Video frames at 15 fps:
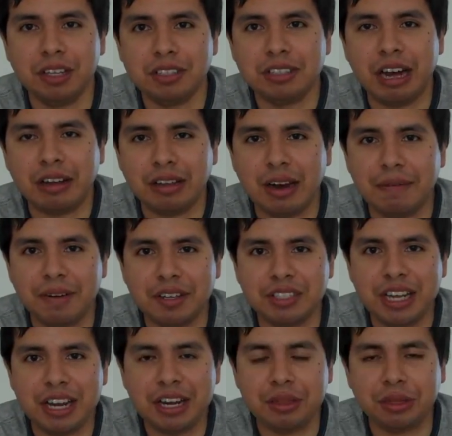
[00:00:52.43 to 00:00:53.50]
South
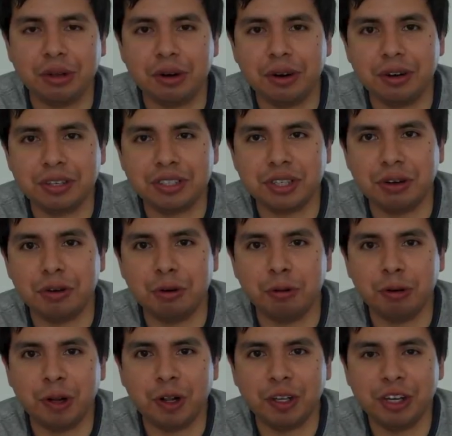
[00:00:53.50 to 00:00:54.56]
Africa's 83rd,
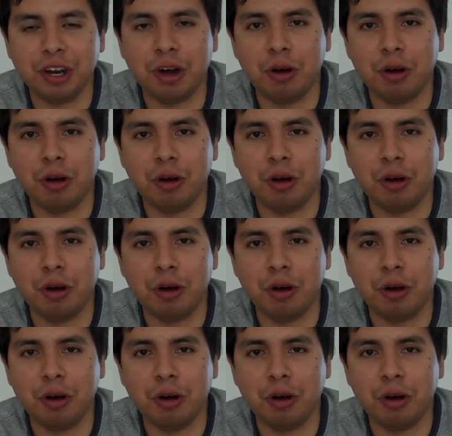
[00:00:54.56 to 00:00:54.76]
so